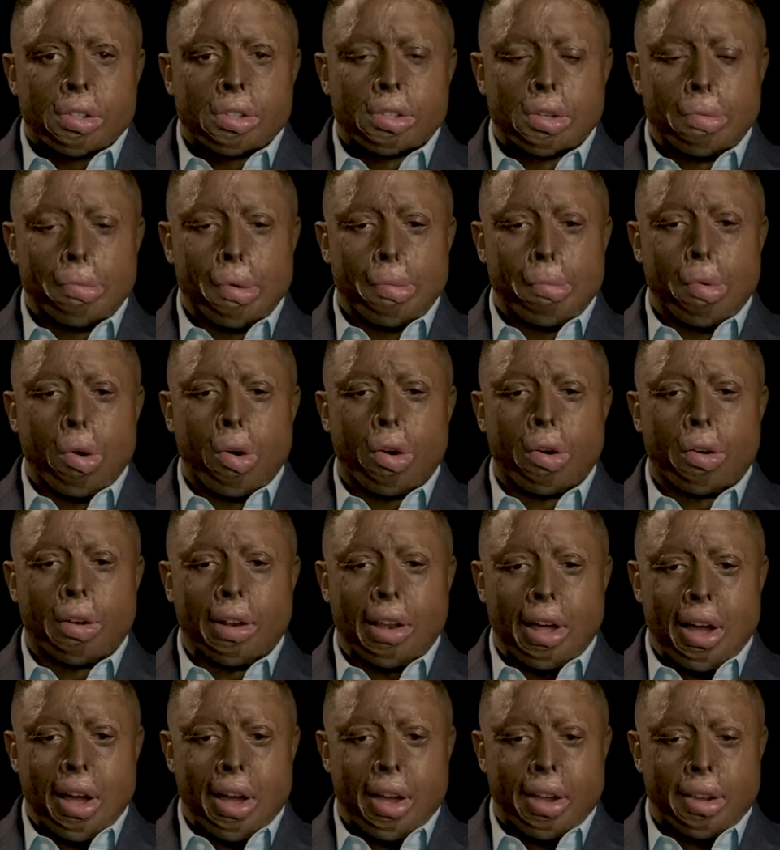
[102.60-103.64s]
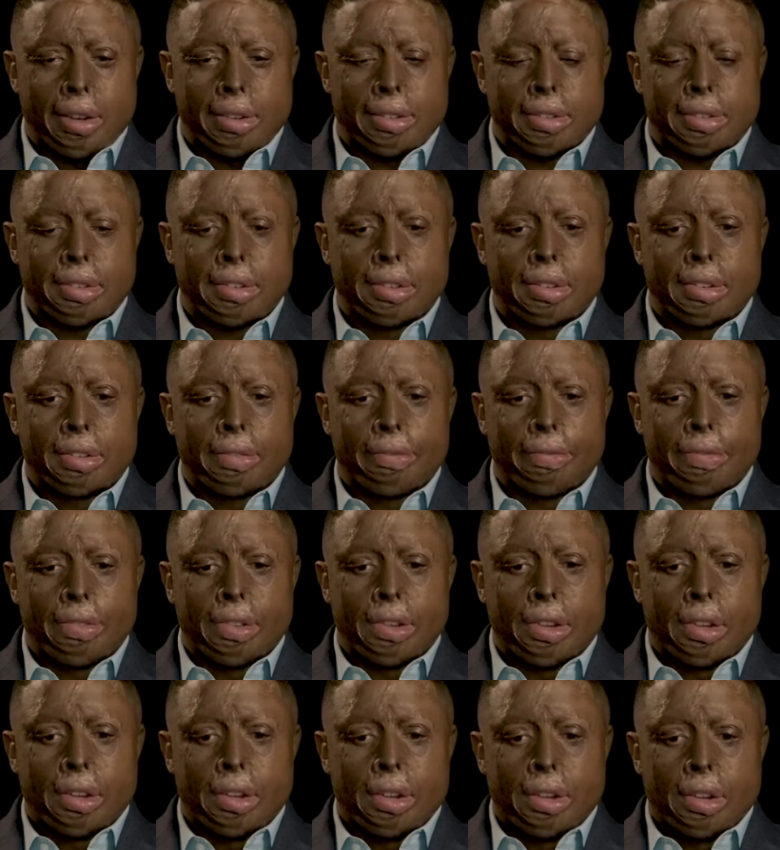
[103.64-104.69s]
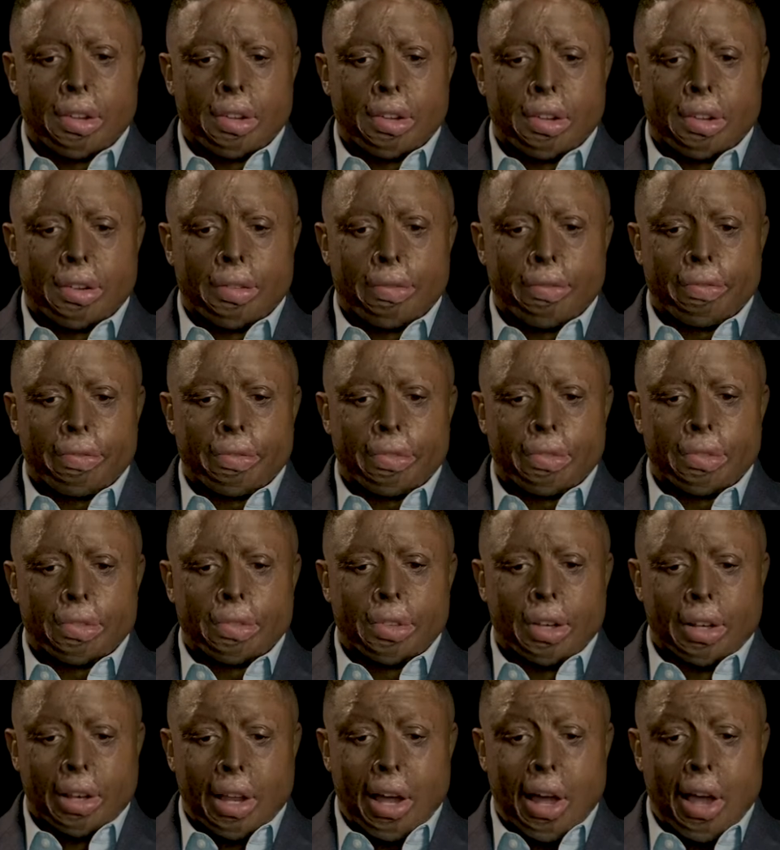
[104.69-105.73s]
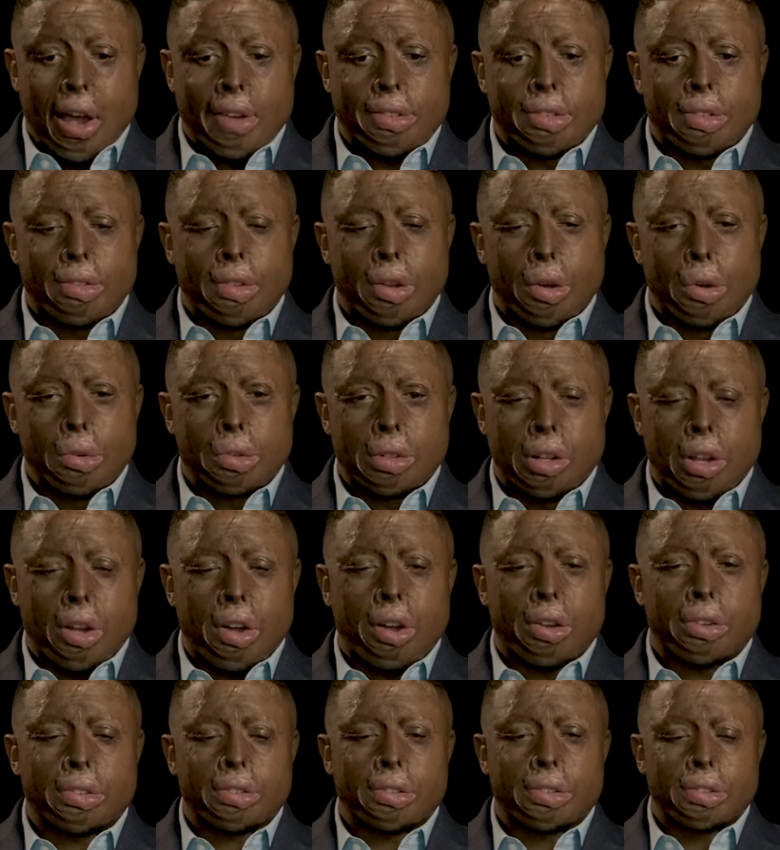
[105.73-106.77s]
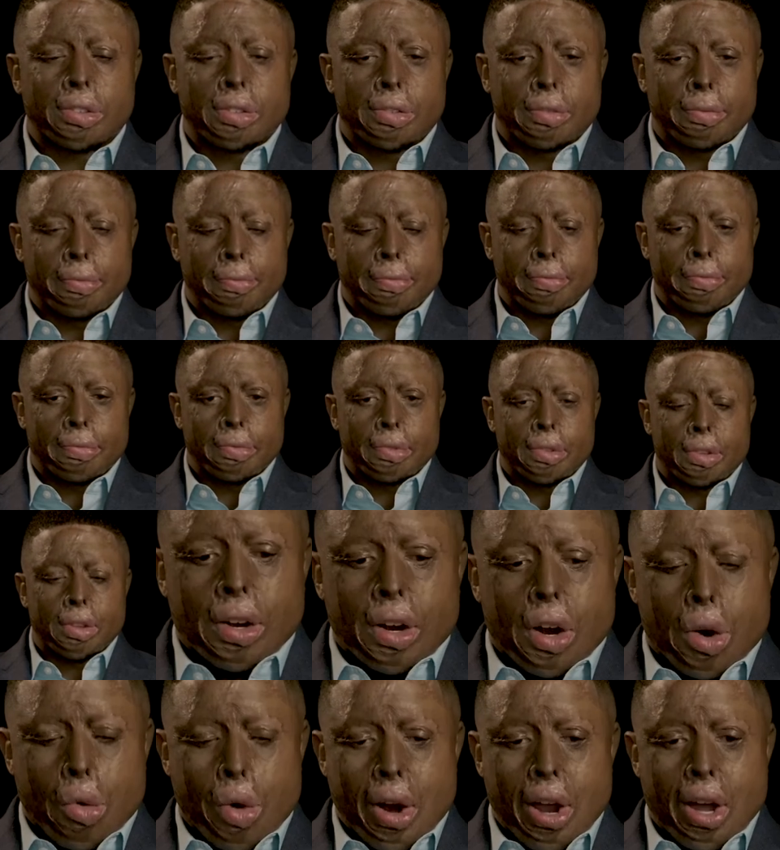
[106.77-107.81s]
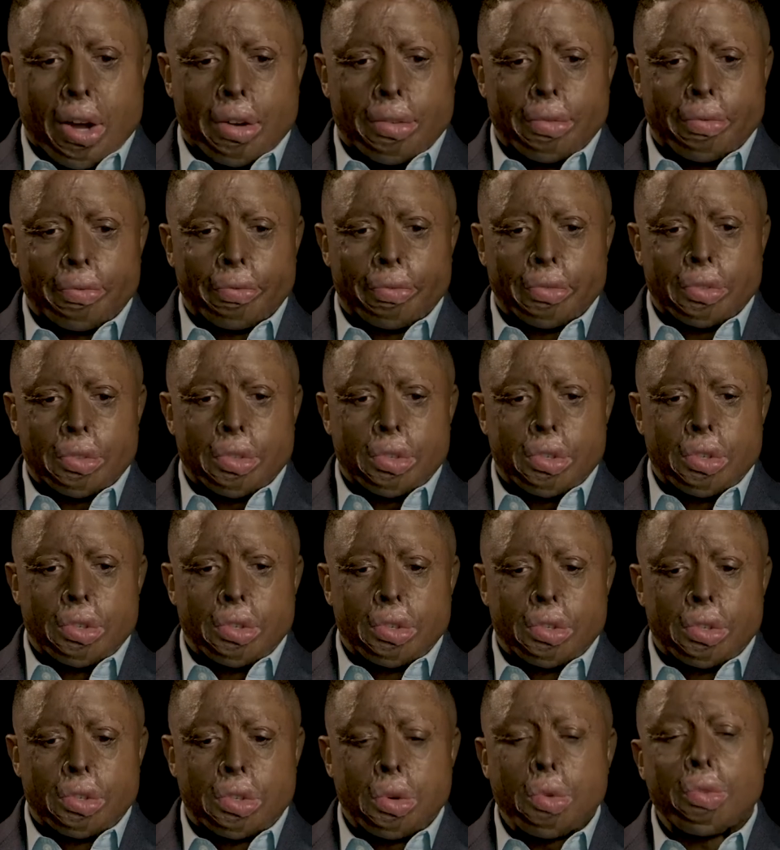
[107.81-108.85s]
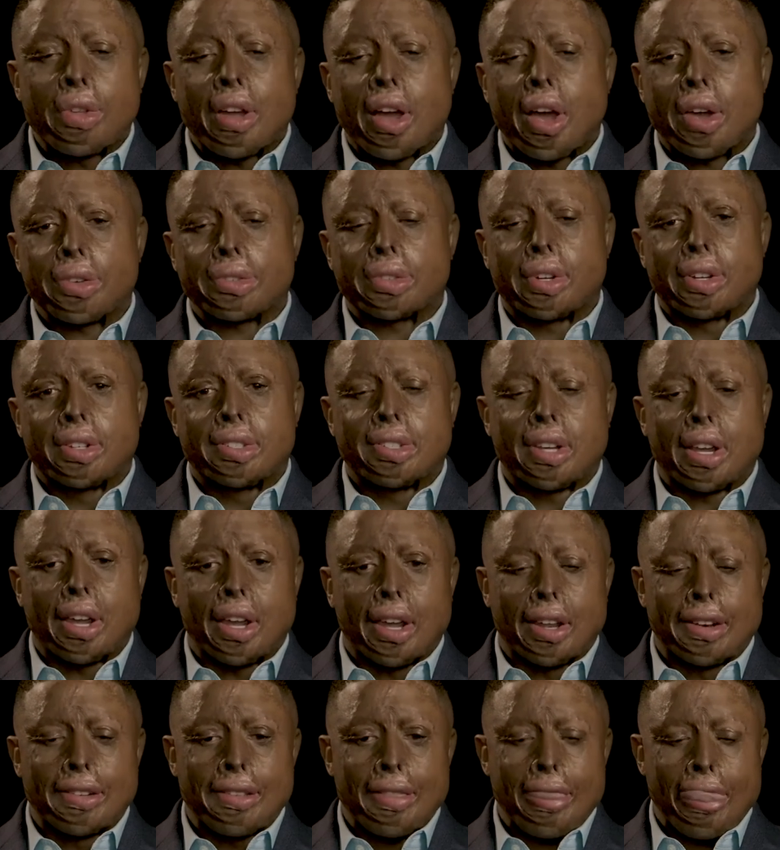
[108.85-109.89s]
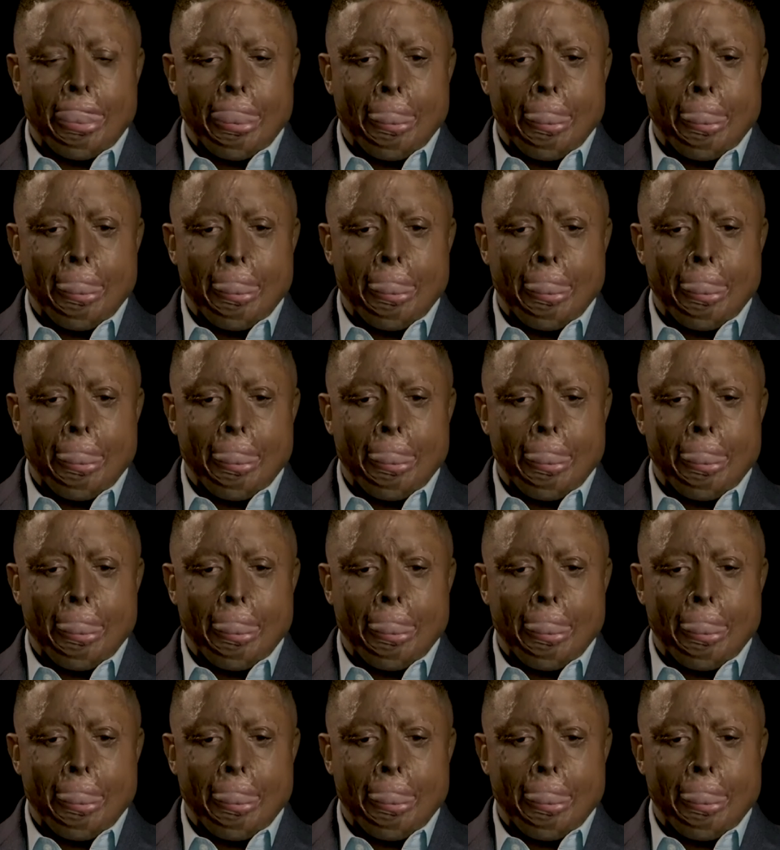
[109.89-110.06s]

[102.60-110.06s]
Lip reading: to memorialize the lives of those lost. Around 2010,